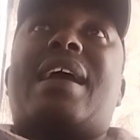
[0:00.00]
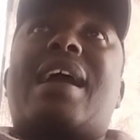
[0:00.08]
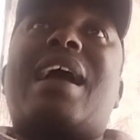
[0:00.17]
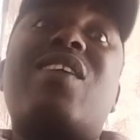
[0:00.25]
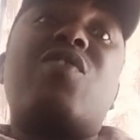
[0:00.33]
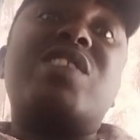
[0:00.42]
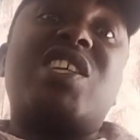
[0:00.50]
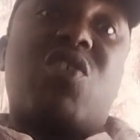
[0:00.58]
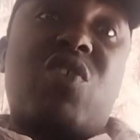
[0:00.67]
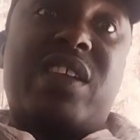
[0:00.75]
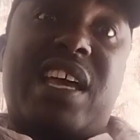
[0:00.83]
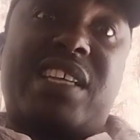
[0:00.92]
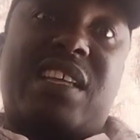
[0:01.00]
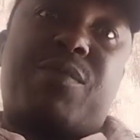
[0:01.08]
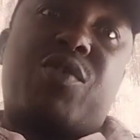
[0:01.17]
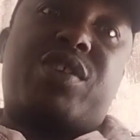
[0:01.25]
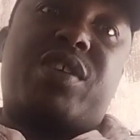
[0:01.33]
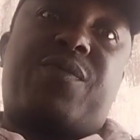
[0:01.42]
cannot hold that
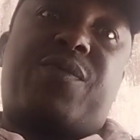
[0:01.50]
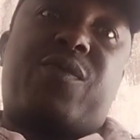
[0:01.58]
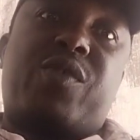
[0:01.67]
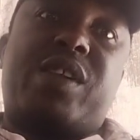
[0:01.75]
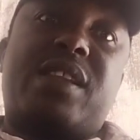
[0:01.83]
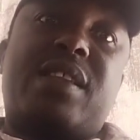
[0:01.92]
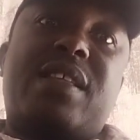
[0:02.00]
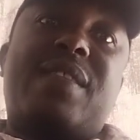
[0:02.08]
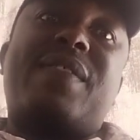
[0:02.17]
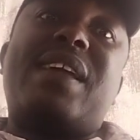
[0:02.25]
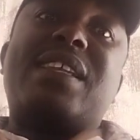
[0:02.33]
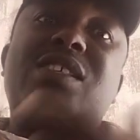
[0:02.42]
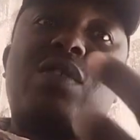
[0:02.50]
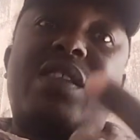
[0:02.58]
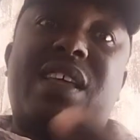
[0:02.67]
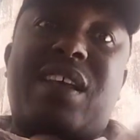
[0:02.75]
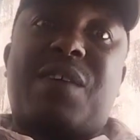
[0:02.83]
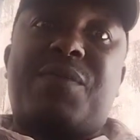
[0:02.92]
amniotic fluid, that is when
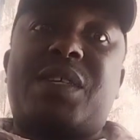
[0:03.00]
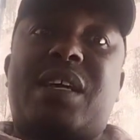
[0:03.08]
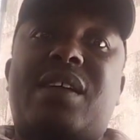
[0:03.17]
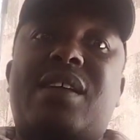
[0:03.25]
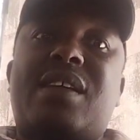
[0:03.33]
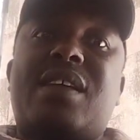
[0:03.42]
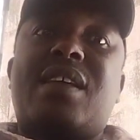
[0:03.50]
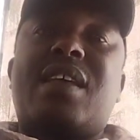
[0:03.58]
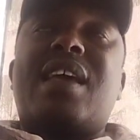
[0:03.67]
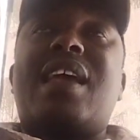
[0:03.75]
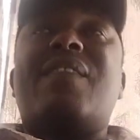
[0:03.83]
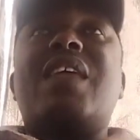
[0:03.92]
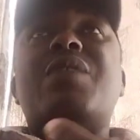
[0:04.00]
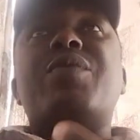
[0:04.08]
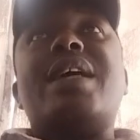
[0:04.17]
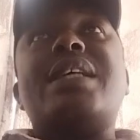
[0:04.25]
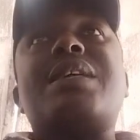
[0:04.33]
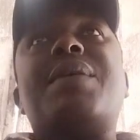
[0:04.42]
they rupture. And then
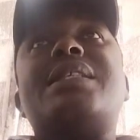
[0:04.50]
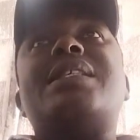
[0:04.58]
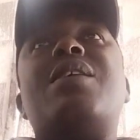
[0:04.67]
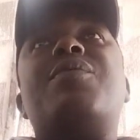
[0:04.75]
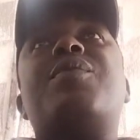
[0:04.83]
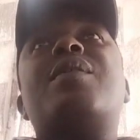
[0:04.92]
we ask ourselves,